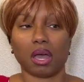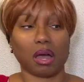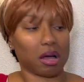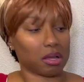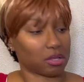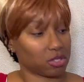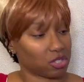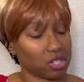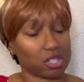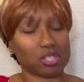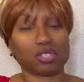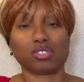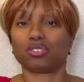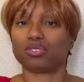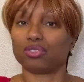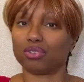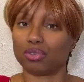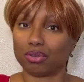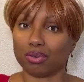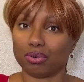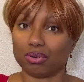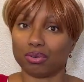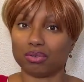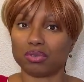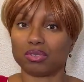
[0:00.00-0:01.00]
Just
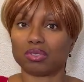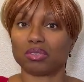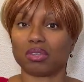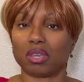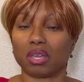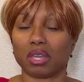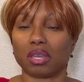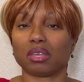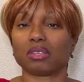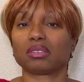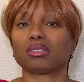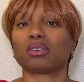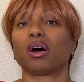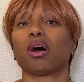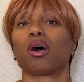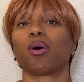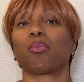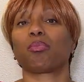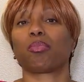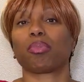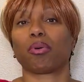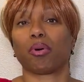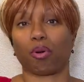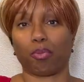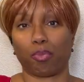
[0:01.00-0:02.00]
use things
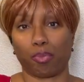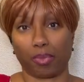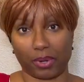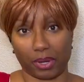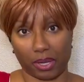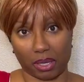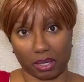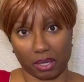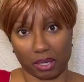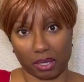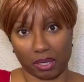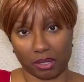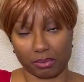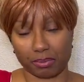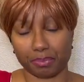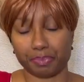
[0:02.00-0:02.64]
appropriately.